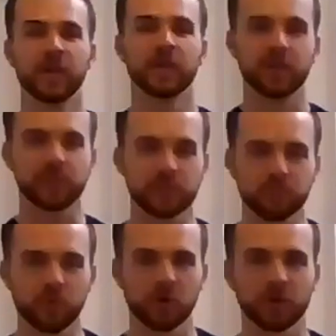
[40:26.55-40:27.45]
This is
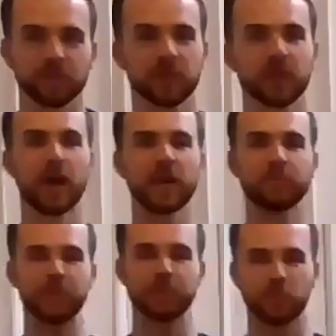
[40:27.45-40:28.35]
important. A lot of
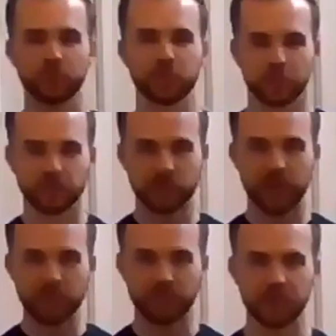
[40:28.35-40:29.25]
people will do the
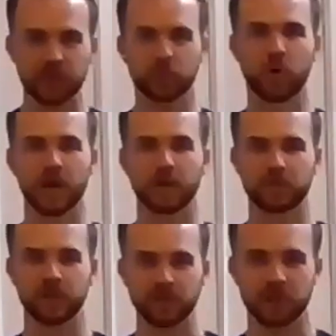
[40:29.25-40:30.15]
same thing twice,
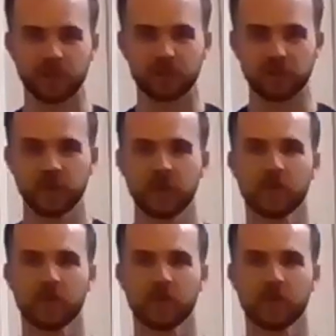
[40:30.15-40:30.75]
like this.